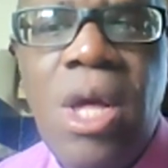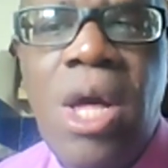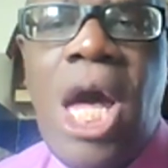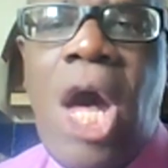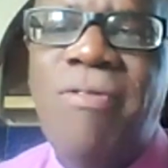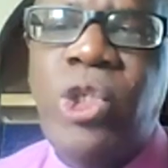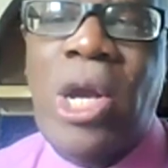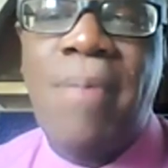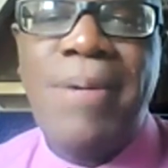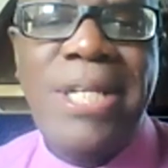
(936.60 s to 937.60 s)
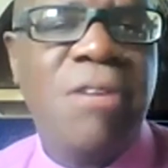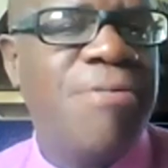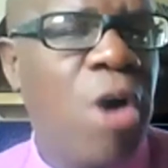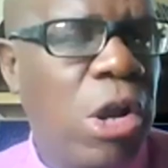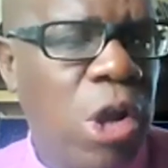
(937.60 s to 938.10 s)
However, to accommodate
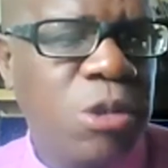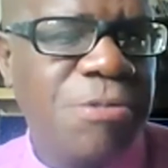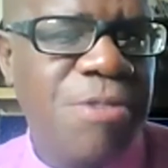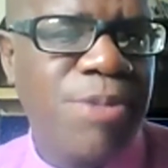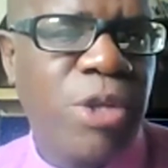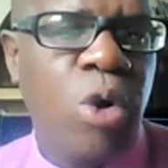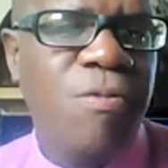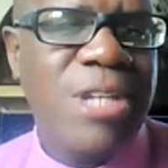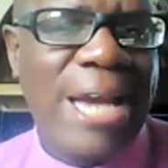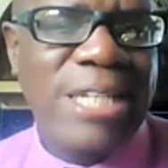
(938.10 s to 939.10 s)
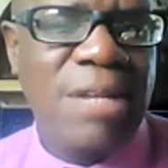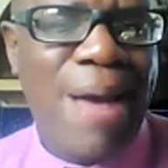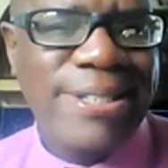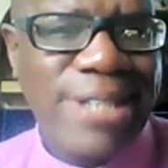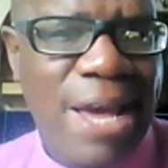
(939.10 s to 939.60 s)
fallout from the COVID-19
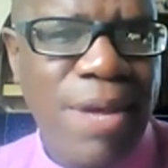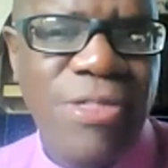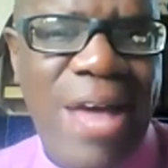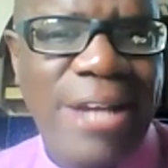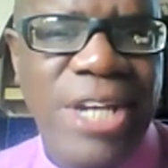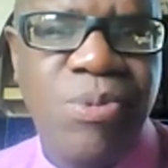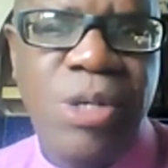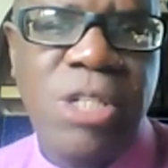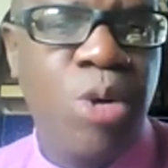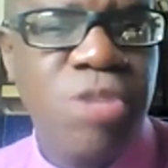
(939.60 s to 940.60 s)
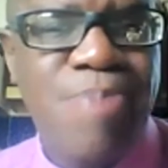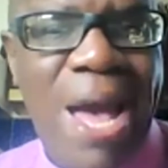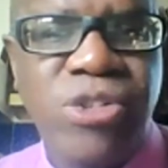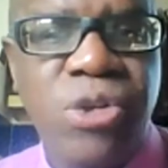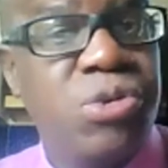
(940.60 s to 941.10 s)
pandemic, that date was pushed
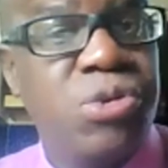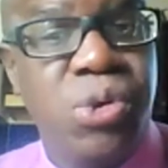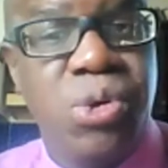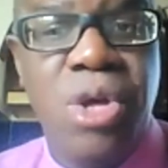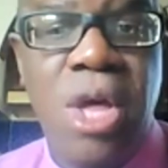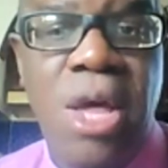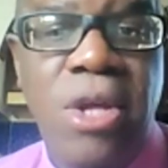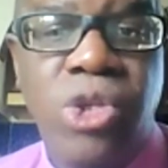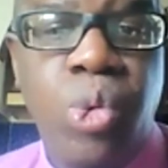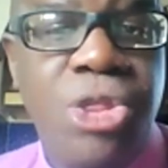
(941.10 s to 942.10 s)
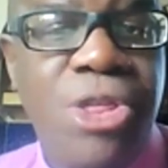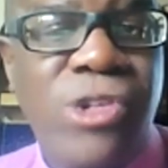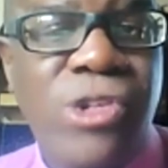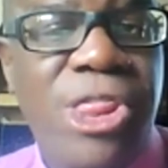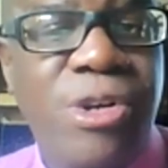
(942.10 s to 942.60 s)
back to
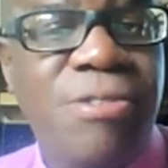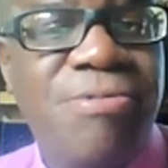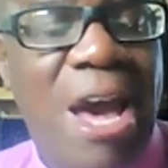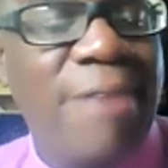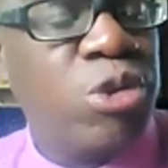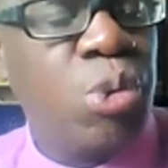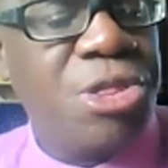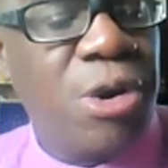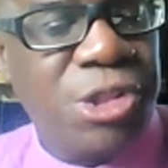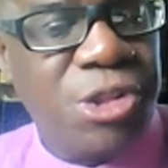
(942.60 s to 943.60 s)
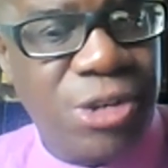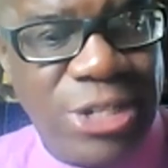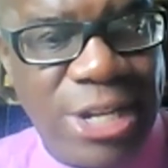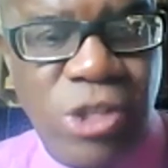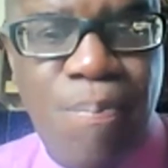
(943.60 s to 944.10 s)
2035 to
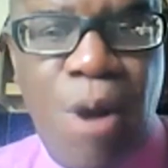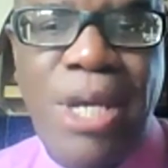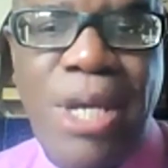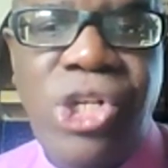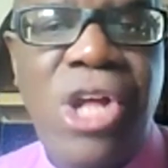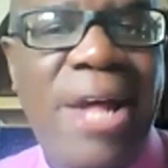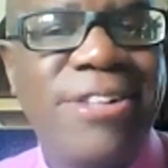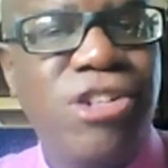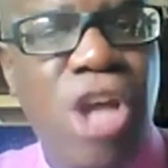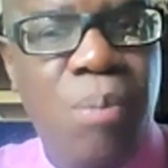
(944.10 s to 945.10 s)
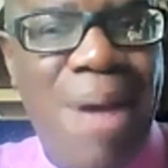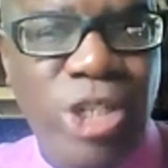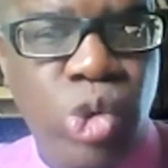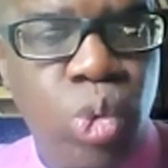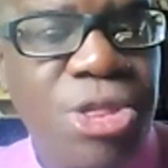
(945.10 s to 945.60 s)
2036. So Barbados has now
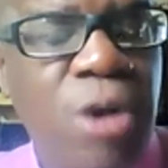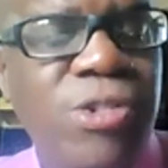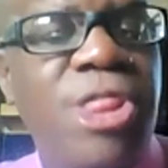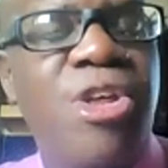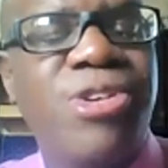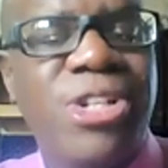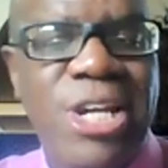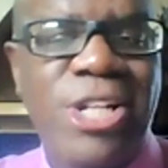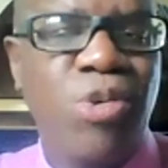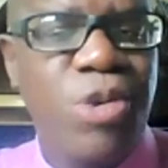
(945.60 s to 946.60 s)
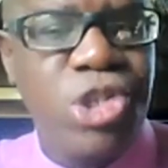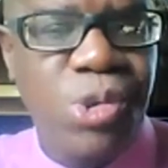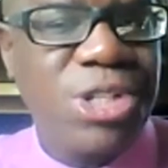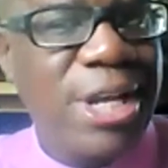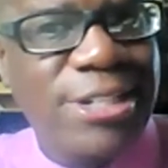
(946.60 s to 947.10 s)
by 2036 to
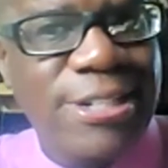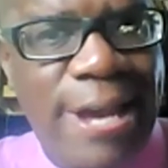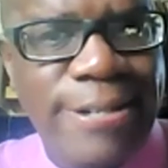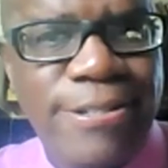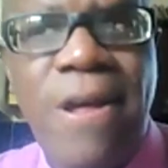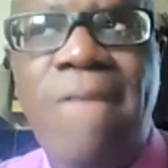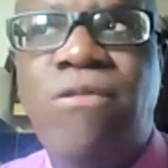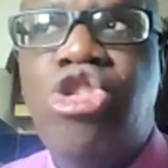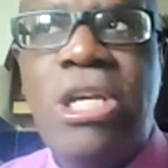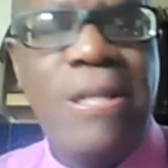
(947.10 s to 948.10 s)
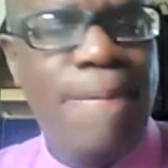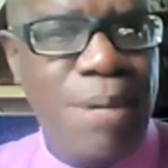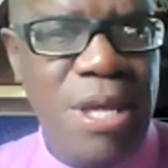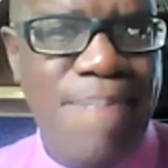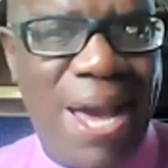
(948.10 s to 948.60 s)
reduce its debt to
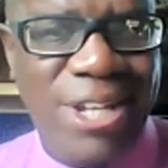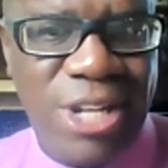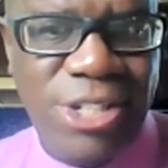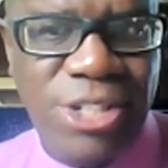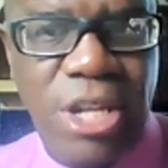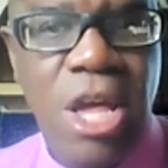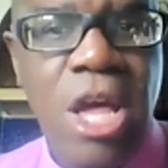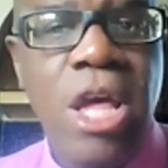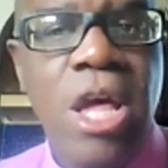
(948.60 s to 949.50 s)
GDP by 60.